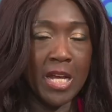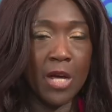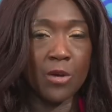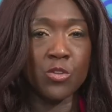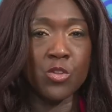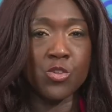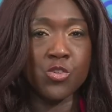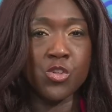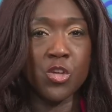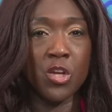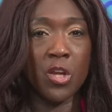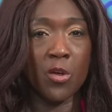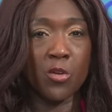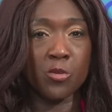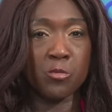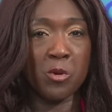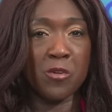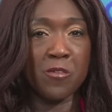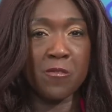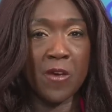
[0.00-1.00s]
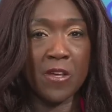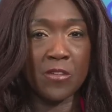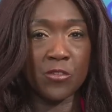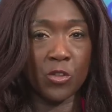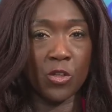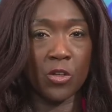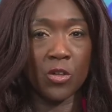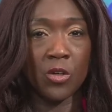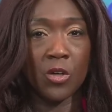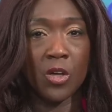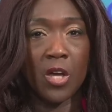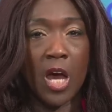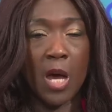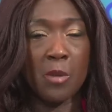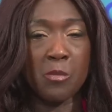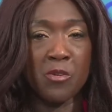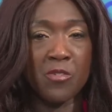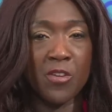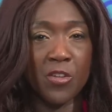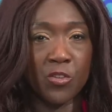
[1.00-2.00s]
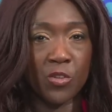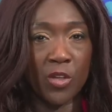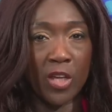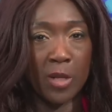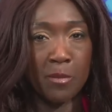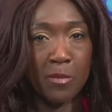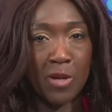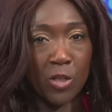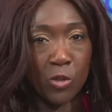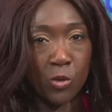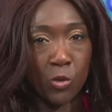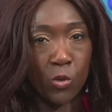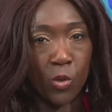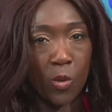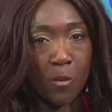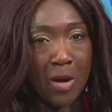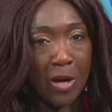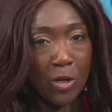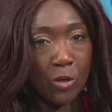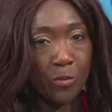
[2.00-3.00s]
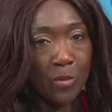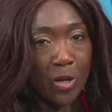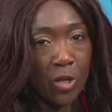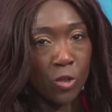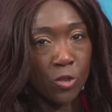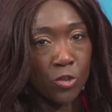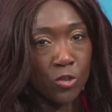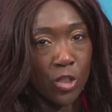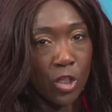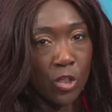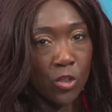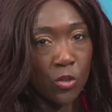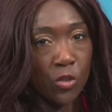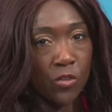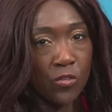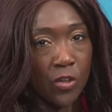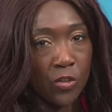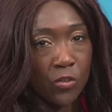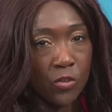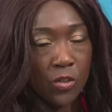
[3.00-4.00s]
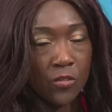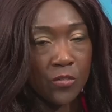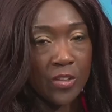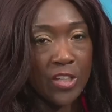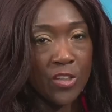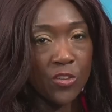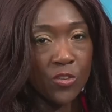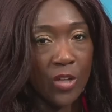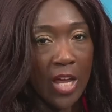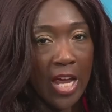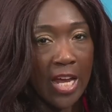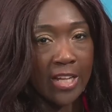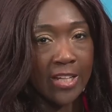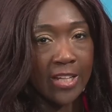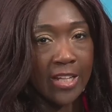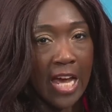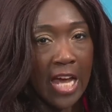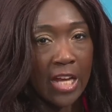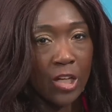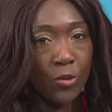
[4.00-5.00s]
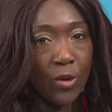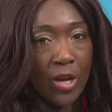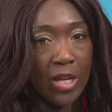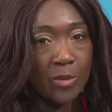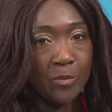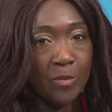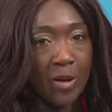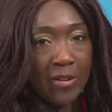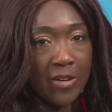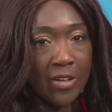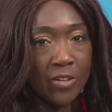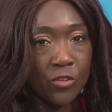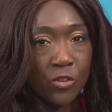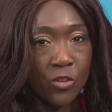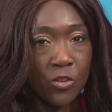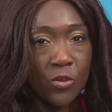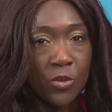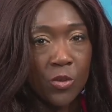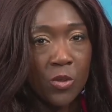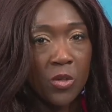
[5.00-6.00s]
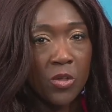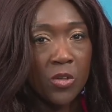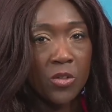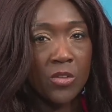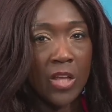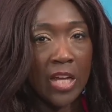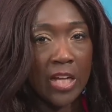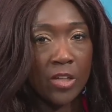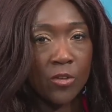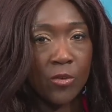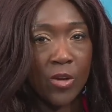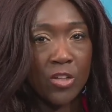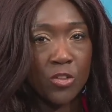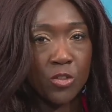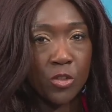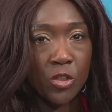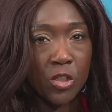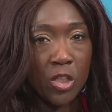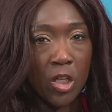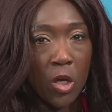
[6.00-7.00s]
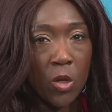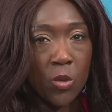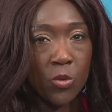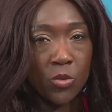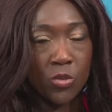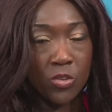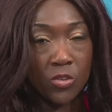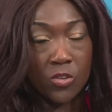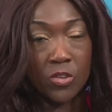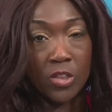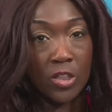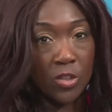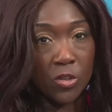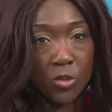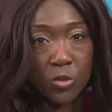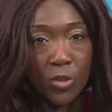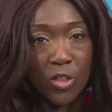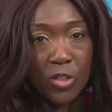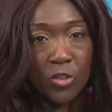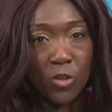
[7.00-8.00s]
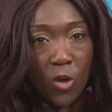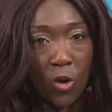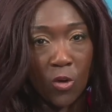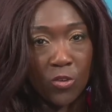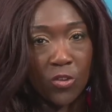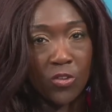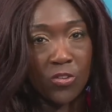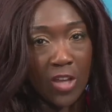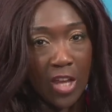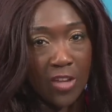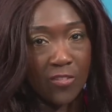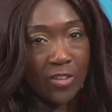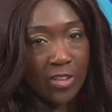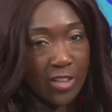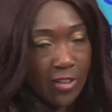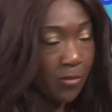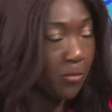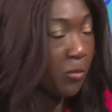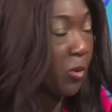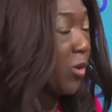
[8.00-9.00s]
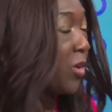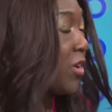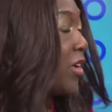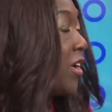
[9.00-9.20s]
now in the studio is Professor, a professor in medical microbiology at University of East Anglia and Great Barrington, Declaration co-signatory, Doctor David Livermore.